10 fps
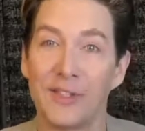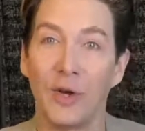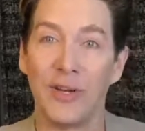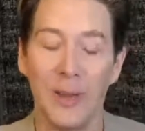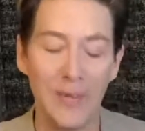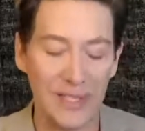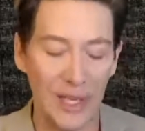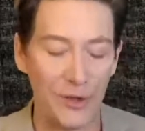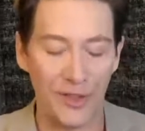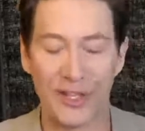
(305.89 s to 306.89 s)
So let me tell
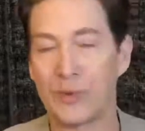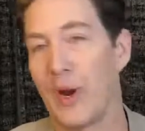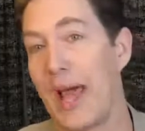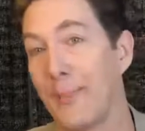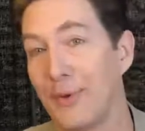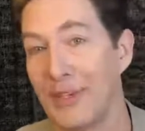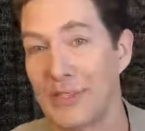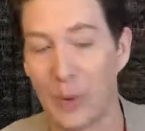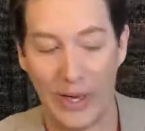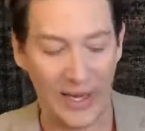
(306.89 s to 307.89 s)
you this, what happened
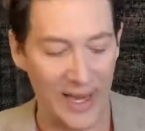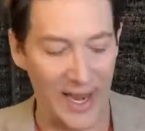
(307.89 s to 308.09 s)
this week.